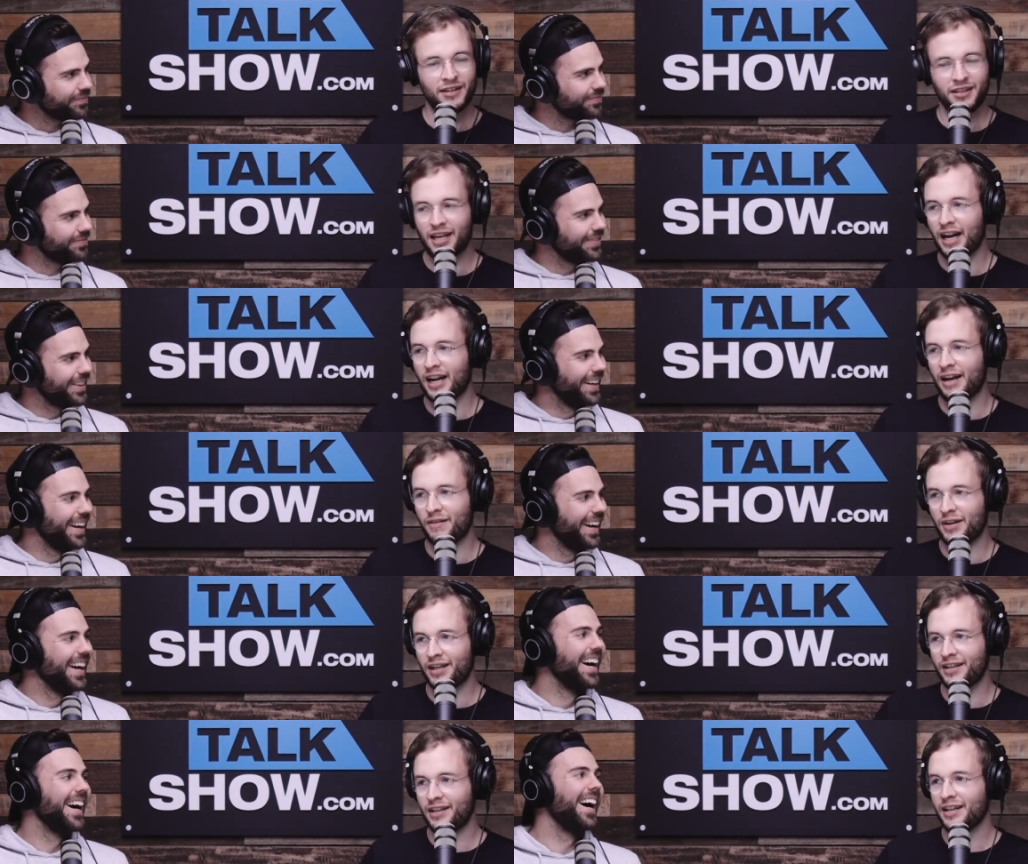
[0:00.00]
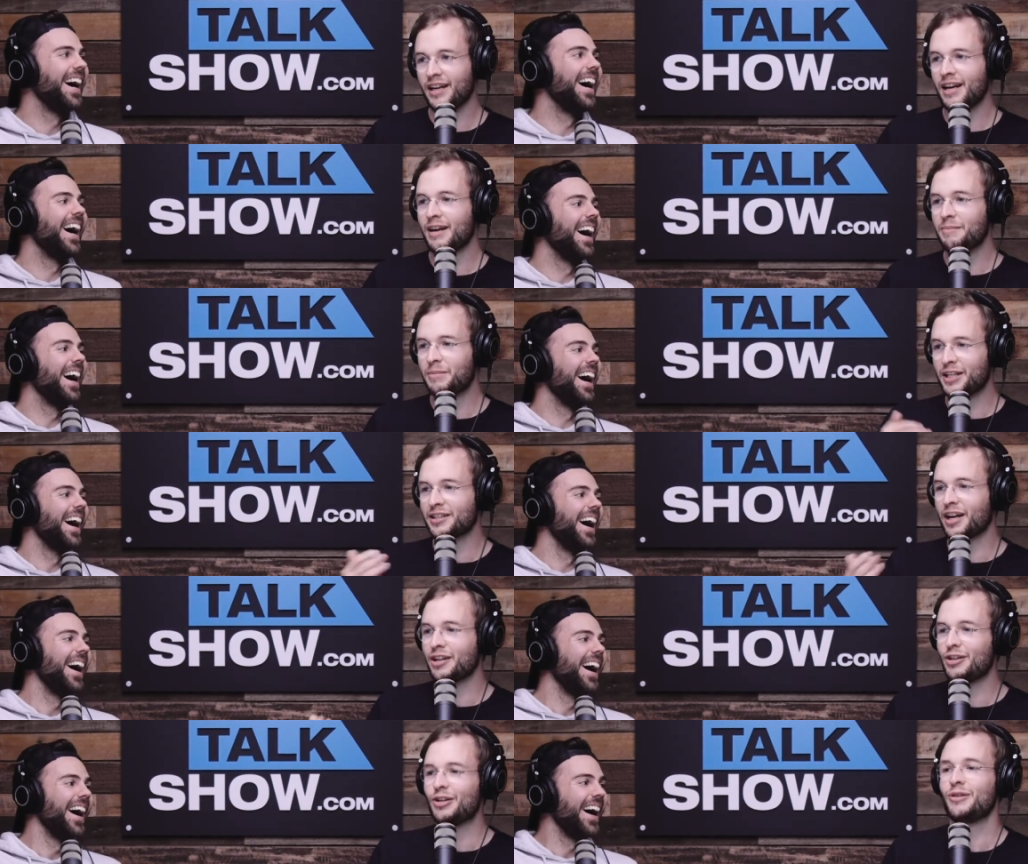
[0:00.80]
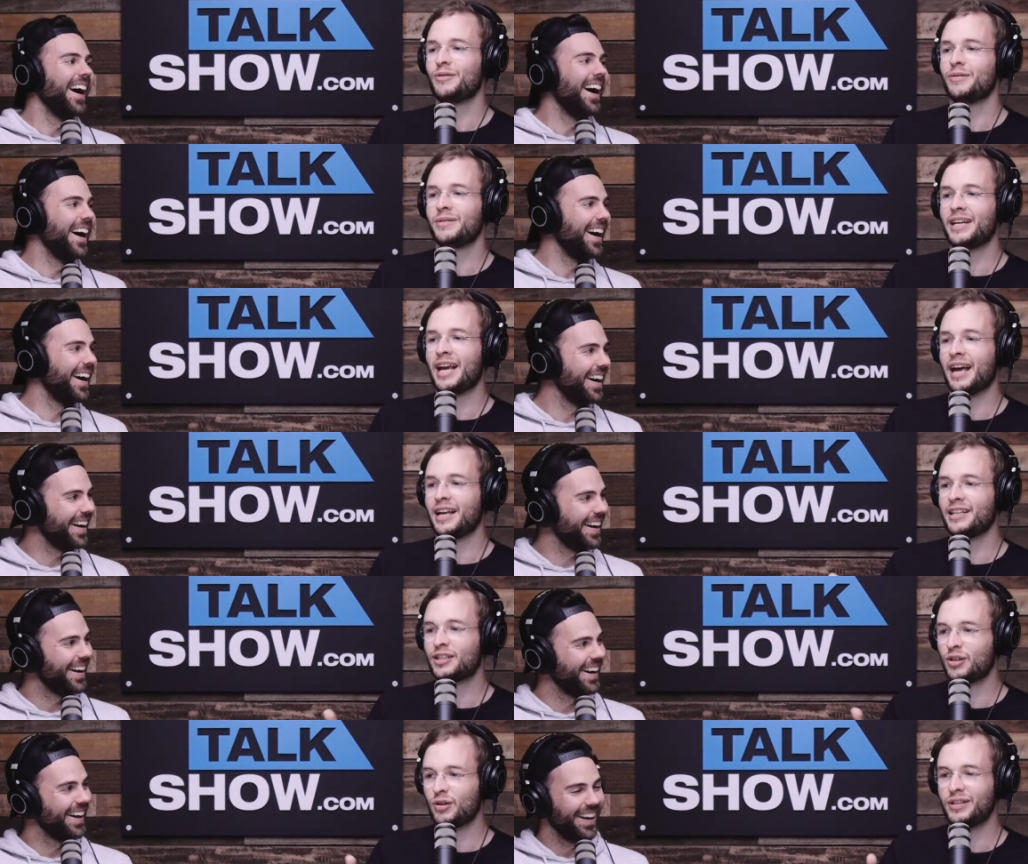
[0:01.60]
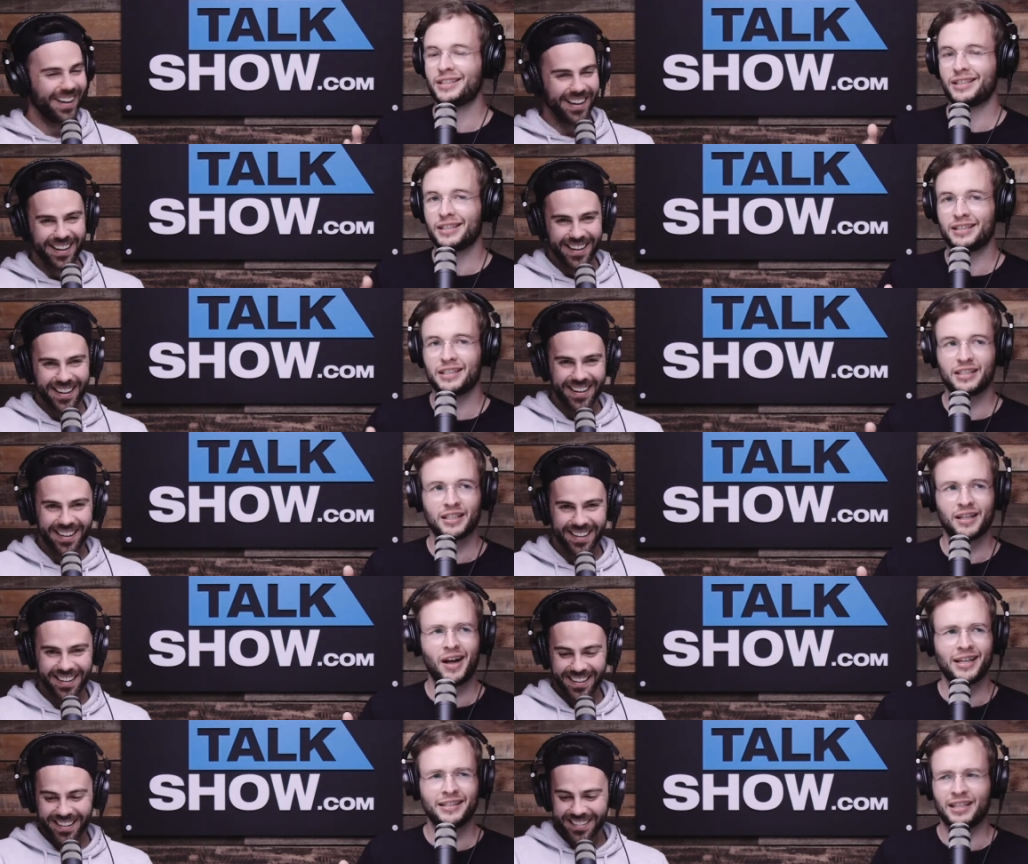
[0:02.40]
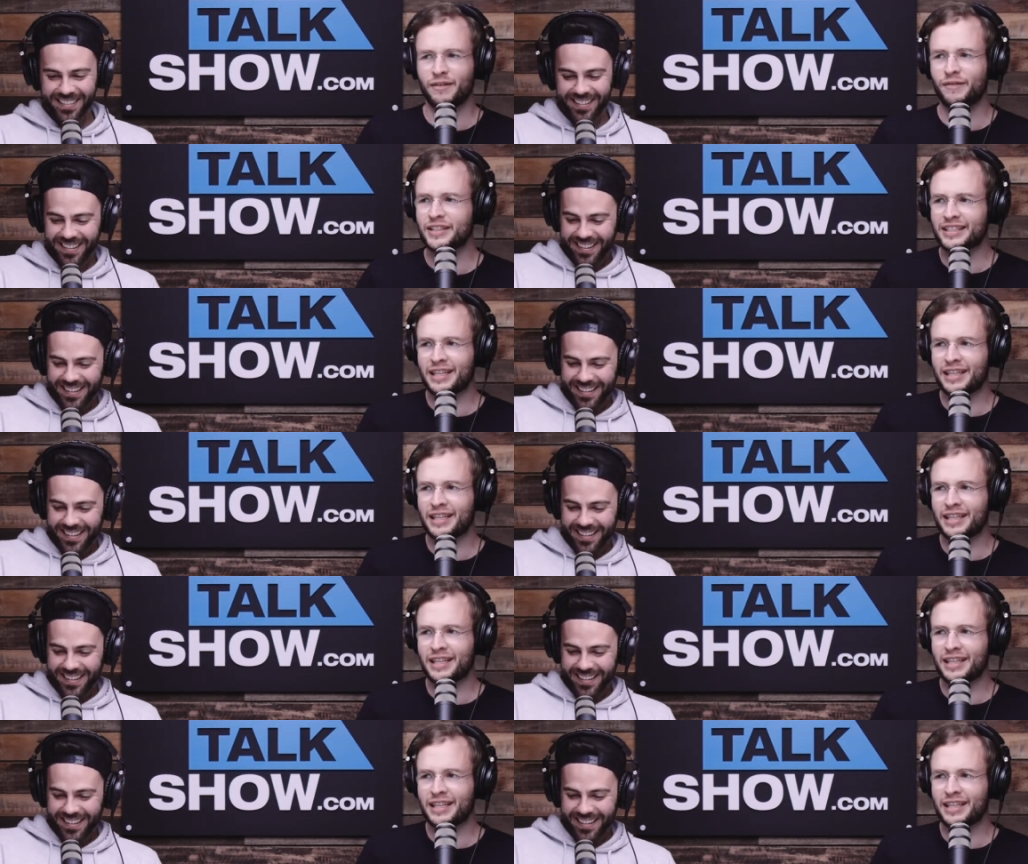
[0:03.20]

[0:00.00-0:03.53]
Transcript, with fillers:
Speaker 1: You can't have any because I knew. Yeah, as soon as it's this slicing, for